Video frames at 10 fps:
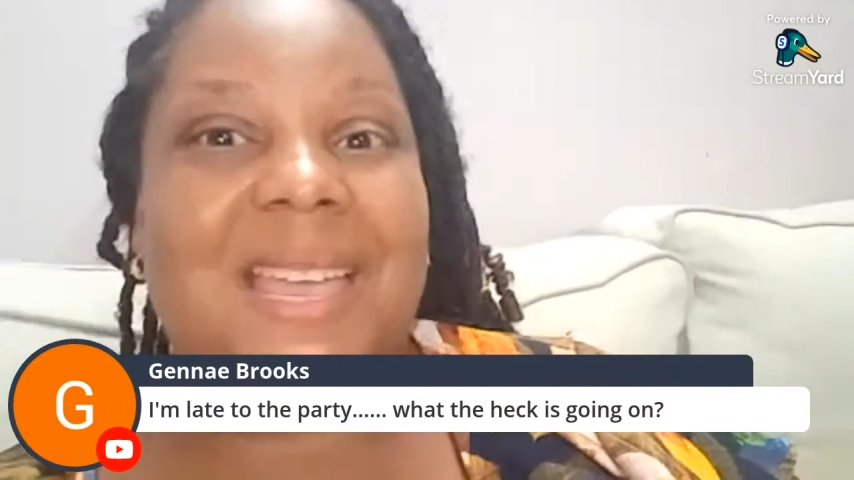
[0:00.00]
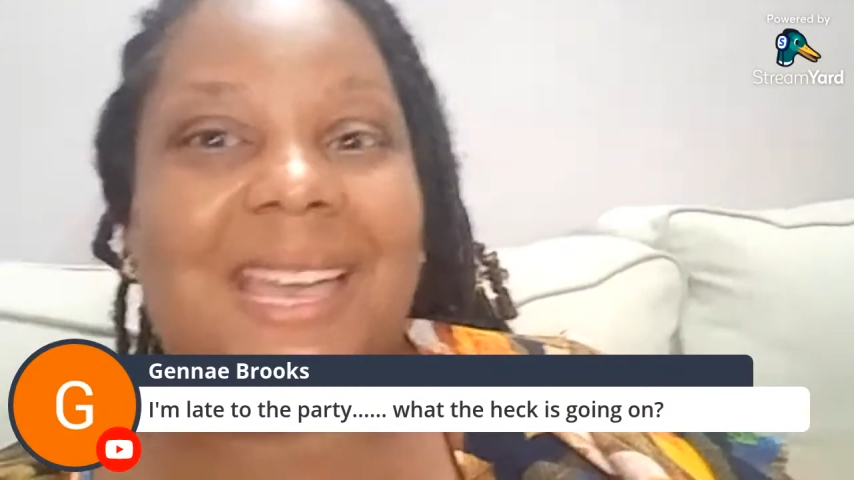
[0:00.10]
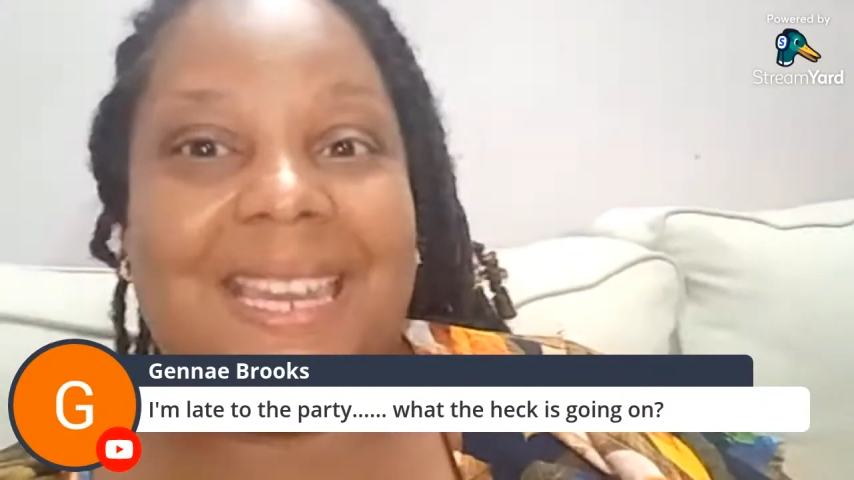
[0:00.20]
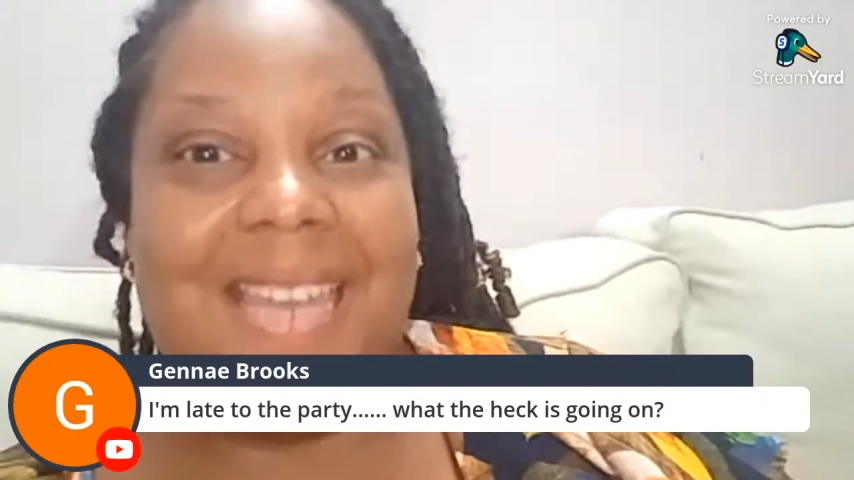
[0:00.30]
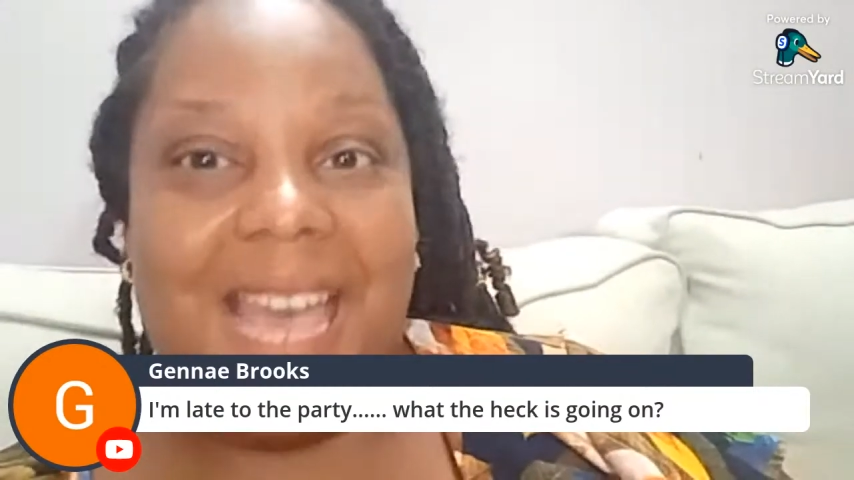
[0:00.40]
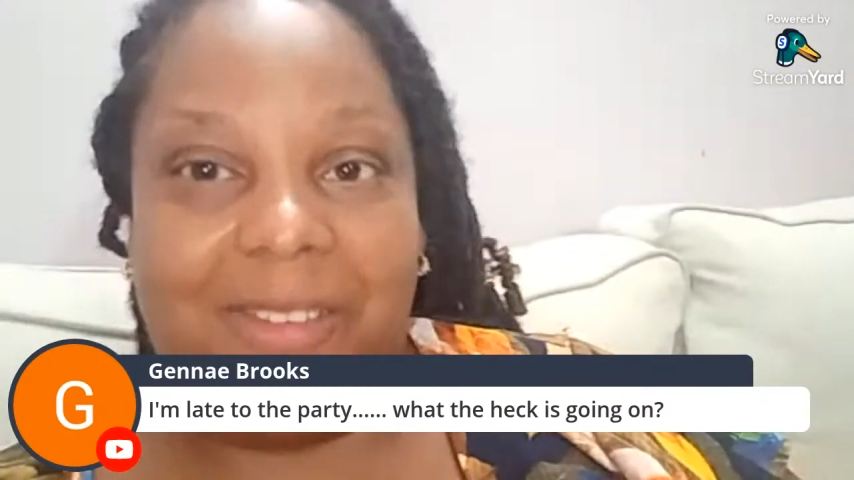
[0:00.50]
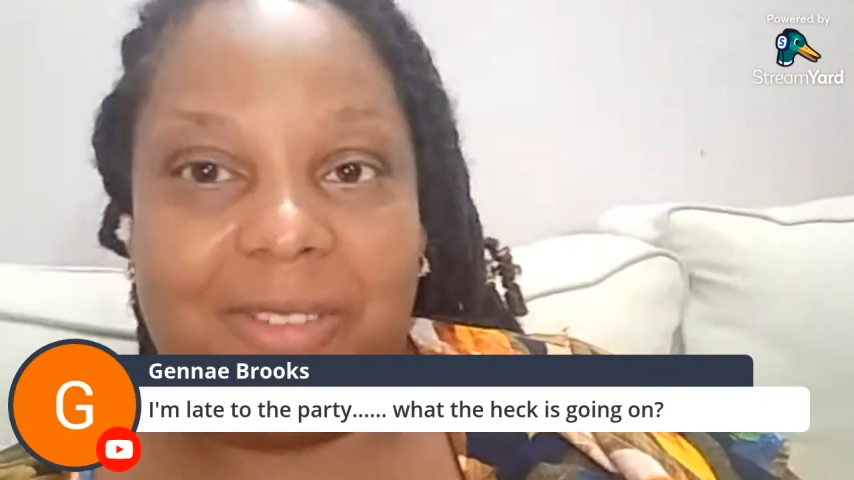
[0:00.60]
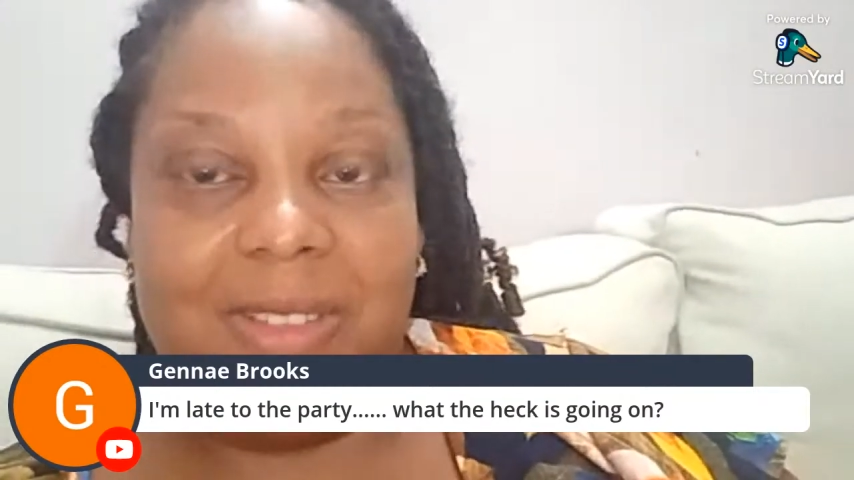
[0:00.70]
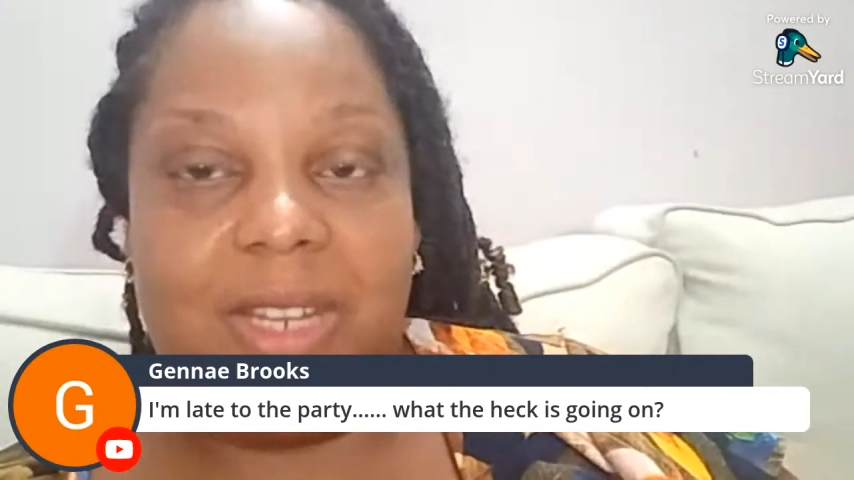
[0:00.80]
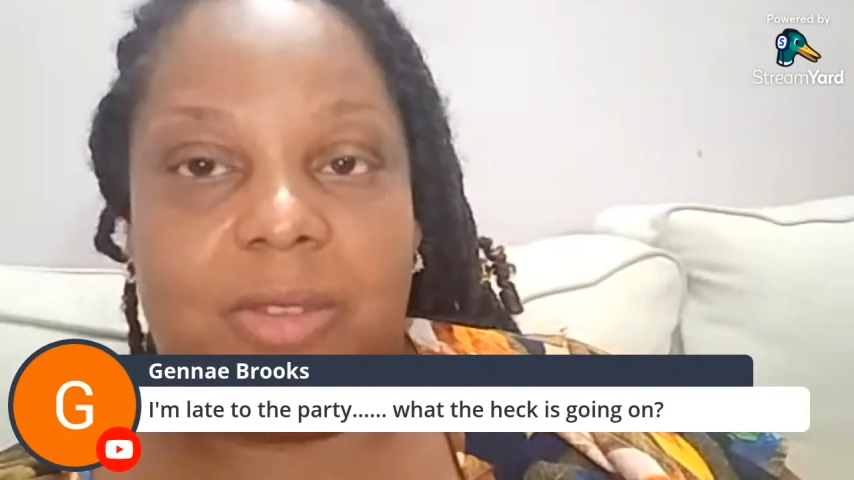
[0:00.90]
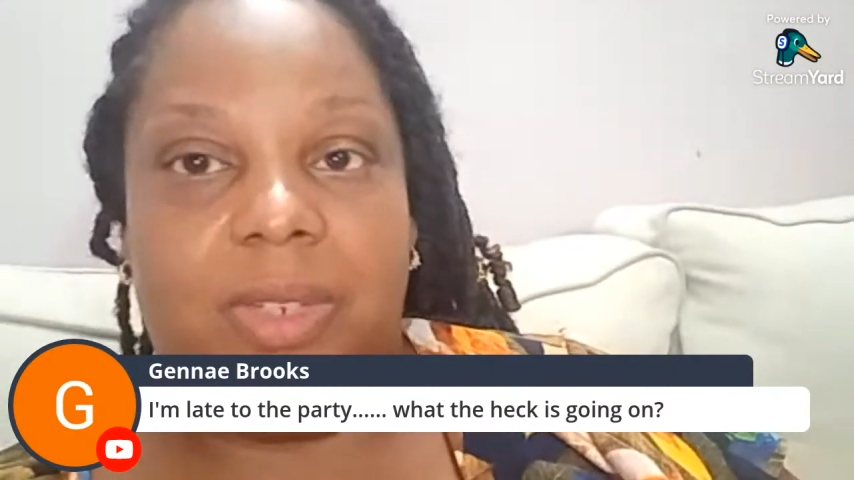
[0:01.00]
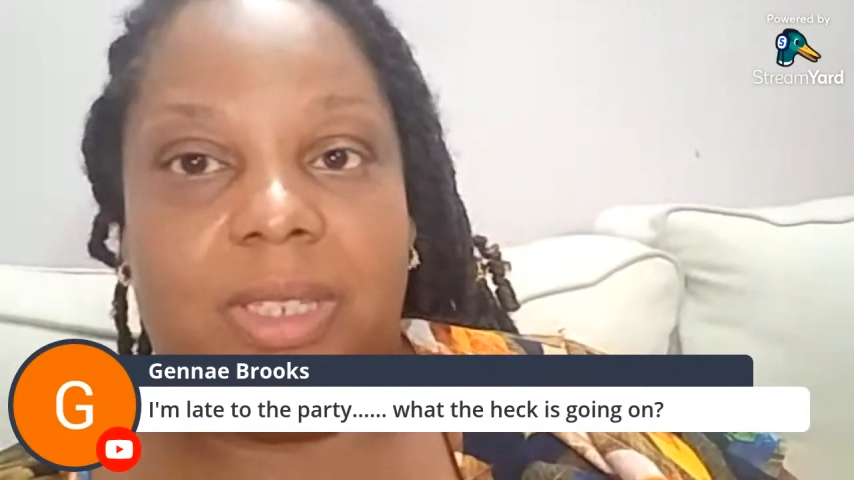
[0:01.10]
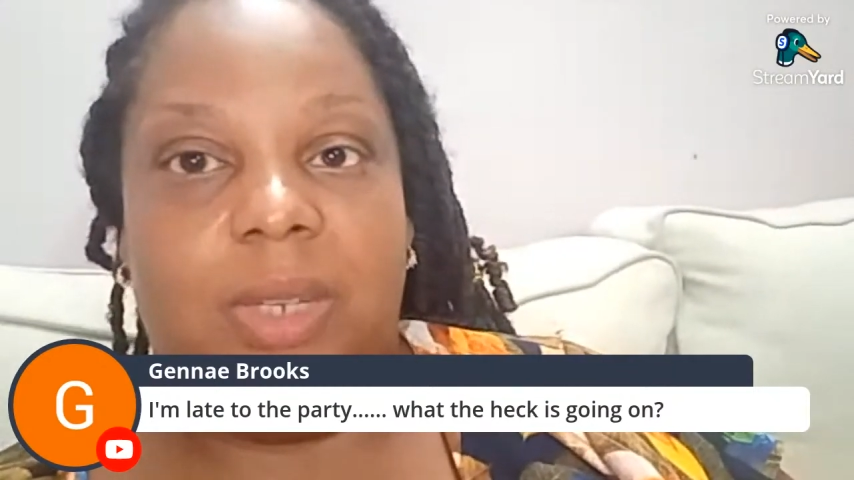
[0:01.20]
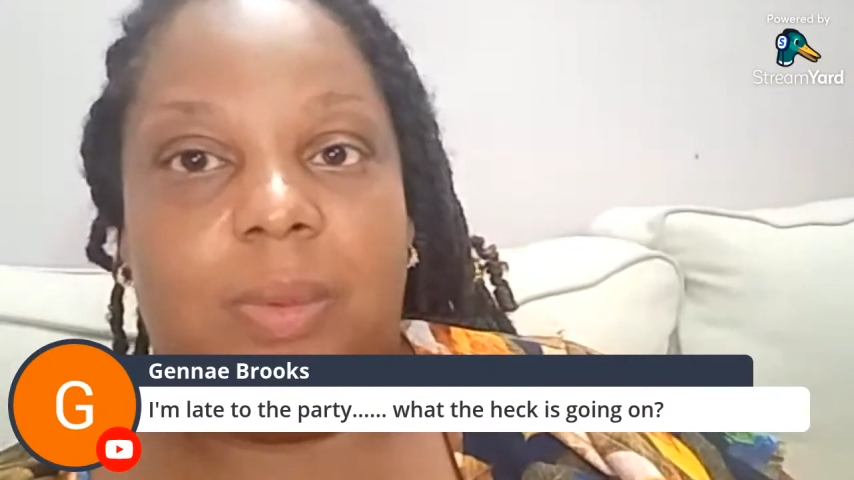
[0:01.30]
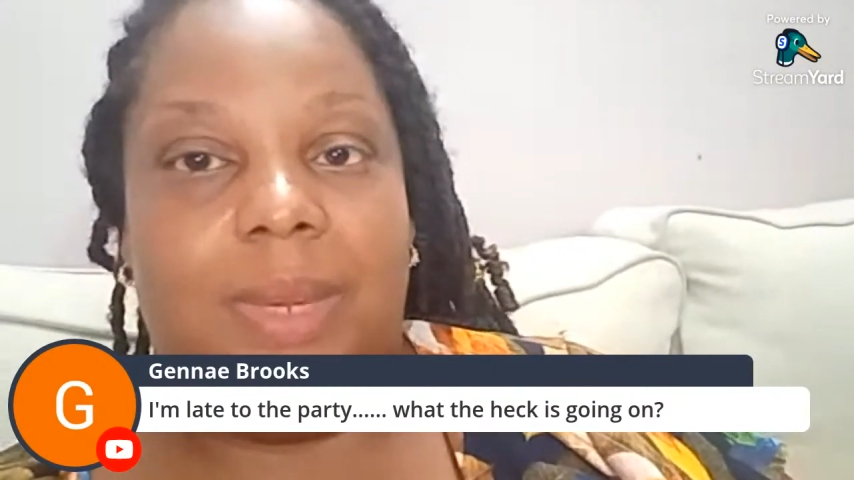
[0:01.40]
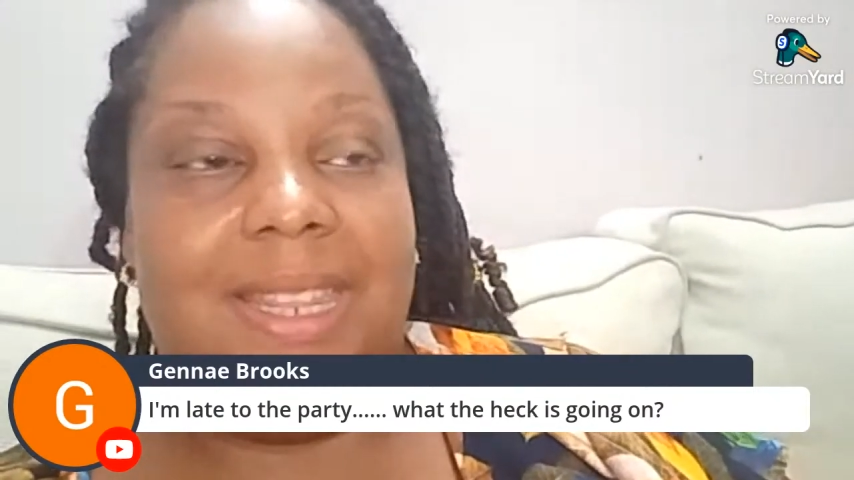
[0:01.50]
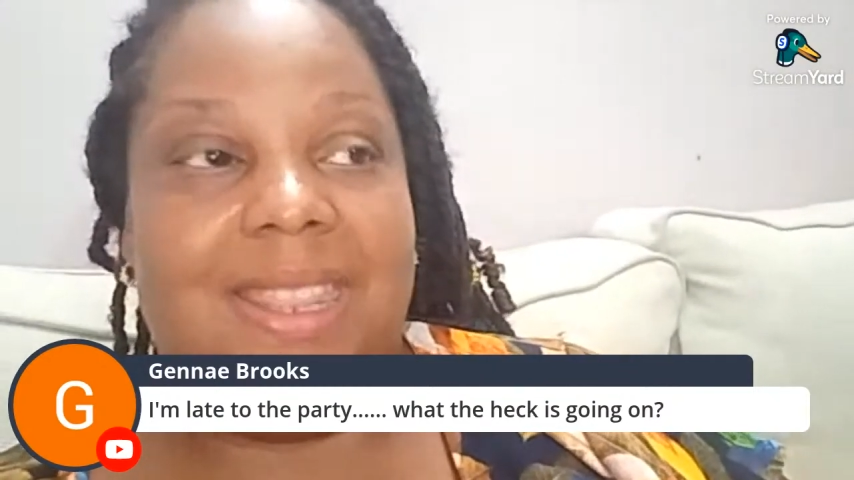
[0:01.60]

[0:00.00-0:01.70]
And after they reel you in,